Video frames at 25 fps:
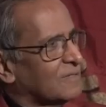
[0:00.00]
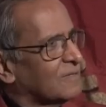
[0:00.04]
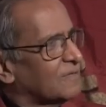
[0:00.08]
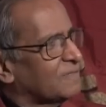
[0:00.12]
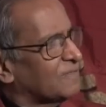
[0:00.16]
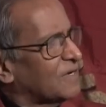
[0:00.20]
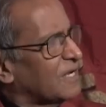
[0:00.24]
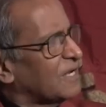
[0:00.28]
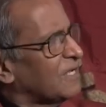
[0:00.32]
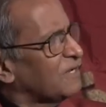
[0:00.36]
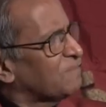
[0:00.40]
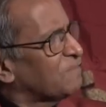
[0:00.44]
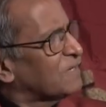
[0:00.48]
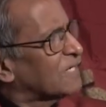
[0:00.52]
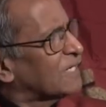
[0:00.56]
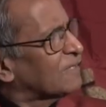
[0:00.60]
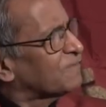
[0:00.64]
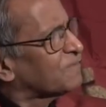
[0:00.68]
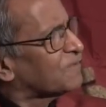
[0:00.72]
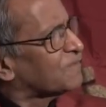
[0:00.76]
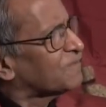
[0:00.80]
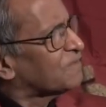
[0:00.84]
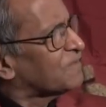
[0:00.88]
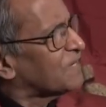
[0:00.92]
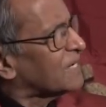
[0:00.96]
when it
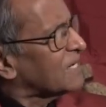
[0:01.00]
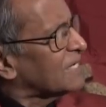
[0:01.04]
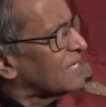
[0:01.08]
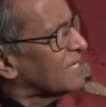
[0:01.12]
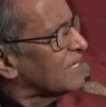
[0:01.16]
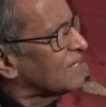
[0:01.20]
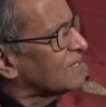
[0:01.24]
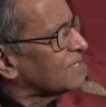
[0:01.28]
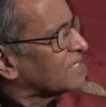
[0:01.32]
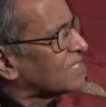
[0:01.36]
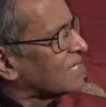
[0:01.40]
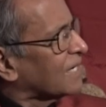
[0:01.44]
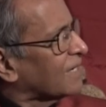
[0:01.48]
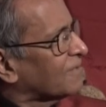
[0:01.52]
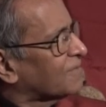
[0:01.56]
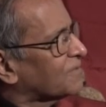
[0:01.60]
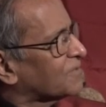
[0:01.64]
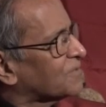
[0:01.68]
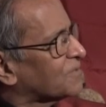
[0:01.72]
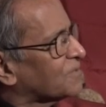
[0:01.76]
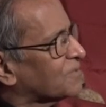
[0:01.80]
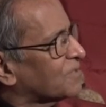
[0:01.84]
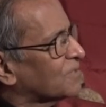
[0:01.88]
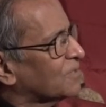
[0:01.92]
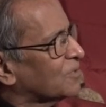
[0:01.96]
becomes very
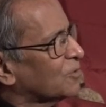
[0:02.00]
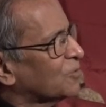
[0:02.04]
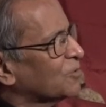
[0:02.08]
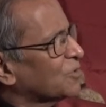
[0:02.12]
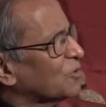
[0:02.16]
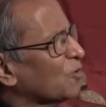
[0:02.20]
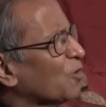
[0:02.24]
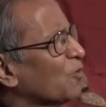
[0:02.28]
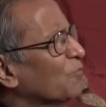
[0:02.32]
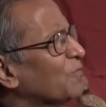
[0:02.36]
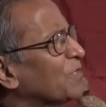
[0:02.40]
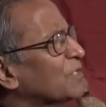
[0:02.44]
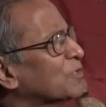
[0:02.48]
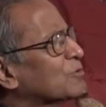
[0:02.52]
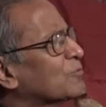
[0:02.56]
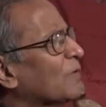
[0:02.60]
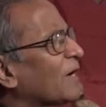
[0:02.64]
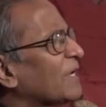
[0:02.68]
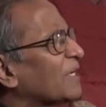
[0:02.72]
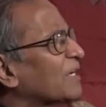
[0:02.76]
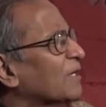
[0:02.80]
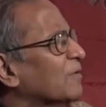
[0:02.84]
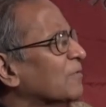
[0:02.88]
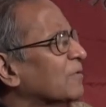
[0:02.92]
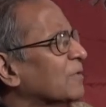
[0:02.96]
intense, you say, Oh Vishnu, I
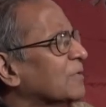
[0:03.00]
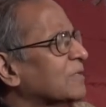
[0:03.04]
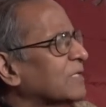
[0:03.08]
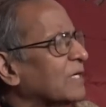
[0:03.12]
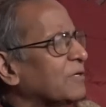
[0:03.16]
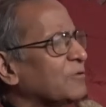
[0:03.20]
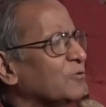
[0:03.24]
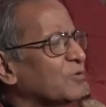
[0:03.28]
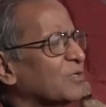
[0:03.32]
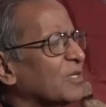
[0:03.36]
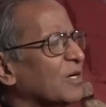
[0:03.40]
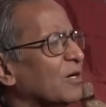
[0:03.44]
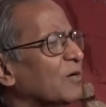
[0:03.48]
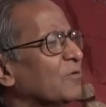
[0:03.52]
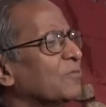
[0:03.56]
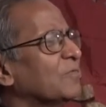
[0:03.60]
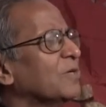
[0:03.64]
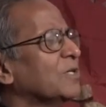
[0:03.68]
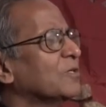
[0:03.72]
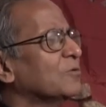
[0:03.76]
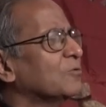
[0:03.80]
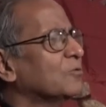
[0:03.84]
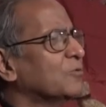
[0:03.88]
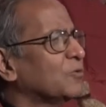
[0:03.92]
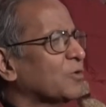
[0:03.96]
love. Then you say, Oh
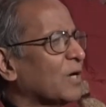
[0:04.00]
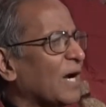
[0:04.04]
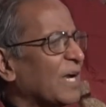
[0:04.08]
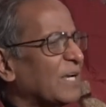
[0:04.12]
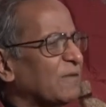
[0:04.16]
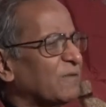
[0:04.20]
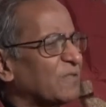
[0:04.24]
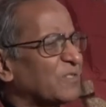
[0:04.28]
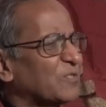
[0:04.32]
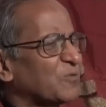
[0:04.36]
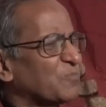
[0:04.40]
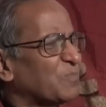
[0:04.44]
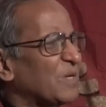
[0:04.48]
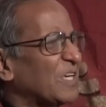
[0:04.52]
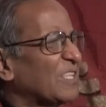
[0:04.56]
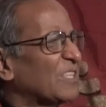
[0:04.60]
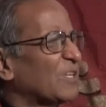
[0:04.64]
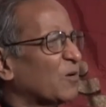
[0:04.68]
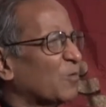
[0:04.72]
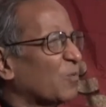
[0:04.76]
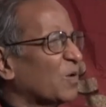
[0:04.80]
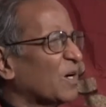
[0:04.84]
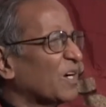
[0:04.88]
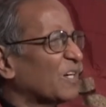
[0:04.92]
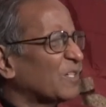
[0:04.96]
Vishnu, you can't even speak
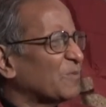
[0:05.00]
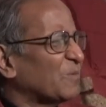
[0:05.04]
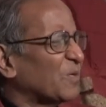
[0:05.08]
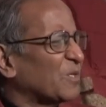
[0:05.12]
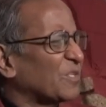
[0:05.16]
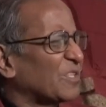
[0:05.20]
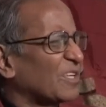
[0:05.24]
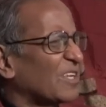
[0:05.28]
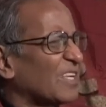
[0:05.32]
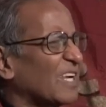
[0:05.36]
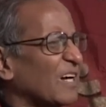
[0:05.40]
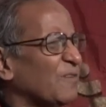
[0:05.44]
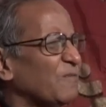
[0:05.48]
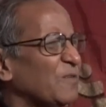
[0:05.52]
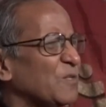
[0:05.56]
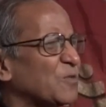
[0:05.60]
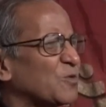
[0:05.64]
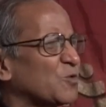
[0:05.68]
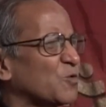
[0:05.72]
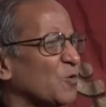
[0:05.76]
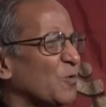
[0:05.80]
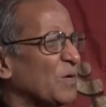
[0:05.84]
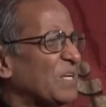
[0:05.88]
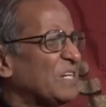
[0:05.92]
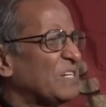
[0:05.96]
the word because the love is
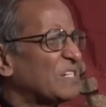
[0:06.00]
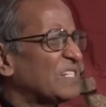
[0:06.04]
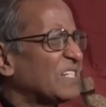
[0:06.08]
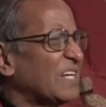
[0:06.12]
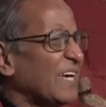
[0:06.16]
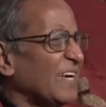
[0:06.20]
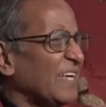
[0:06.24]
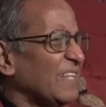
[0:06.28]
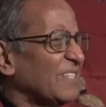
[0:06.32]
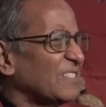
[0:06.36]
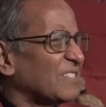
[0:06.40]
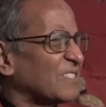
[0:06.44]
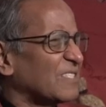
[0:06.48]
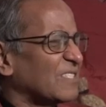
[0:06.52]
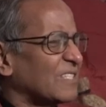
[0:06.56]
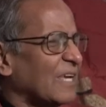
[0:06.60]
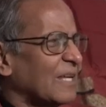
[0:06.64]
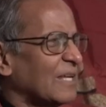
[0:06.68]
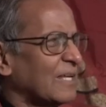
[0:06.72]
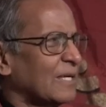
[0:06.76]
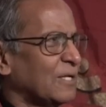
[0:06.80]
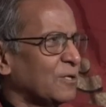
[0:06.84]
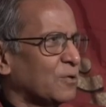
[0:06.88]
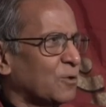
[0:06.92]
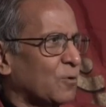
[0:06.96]
so intense, it's
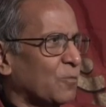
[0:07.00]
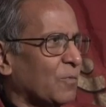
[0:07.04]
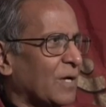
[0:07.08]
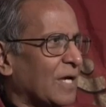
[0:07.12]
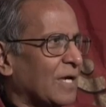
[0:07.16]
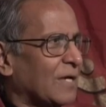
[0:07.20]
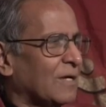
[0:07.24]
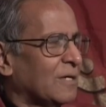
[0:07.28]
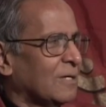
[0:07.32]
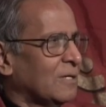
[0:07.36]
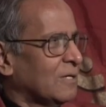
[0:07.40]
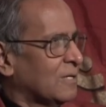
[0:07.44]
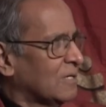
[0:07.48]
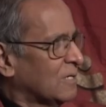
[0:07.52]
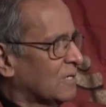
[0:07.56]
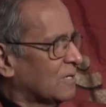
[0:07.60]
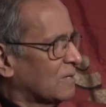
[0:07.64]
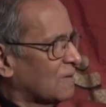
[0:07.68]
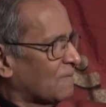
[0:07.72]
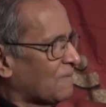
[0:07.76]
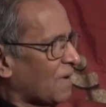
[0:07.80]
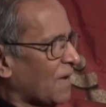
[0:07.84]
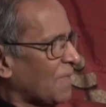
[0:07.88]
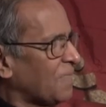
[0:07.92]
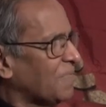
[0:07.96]
getting in your way.
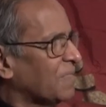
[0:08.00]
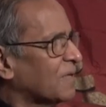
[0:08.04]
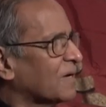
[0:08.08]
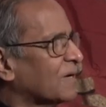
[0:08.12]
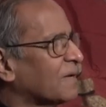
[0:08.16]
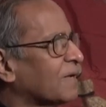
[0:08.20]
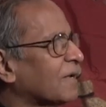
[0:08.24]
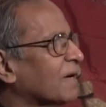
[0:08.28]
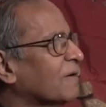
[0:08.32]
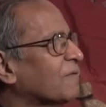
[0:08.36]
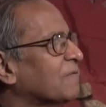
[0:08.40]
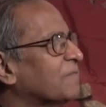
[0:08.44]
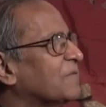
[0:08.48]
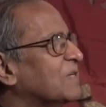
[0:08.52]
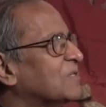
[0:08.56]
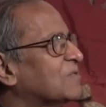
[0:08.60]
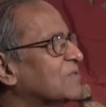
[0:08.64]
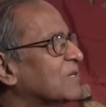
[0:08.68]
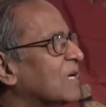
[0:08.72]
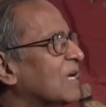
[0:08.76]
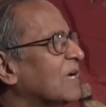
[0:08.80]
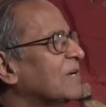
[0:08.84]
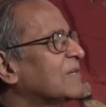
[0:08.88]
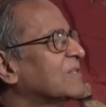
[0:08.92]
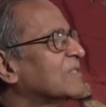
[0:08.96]
When the love is,
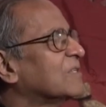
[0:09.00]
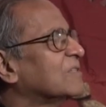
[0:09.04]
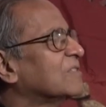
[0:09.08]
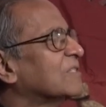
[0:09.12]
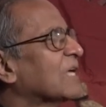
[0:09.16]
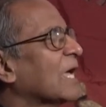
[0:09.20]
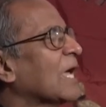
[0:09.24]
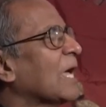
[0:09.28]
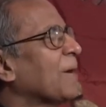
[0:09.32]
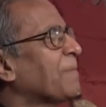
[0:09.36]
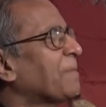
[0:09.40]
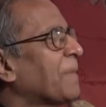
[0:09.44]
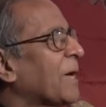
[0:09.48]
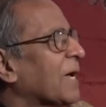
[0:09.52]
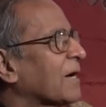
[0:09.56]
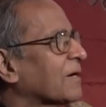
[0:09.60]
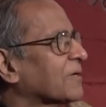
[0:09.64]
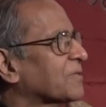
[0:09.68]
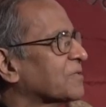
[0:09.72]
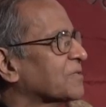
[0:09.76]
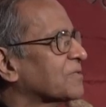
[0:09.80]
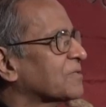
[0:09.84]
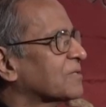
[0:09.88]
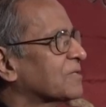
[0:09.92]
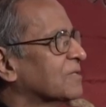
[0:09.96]
hits its
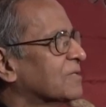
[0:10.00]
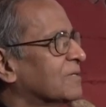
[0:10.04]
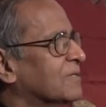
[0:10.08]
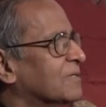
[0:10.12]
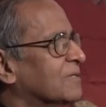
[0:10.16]
apex,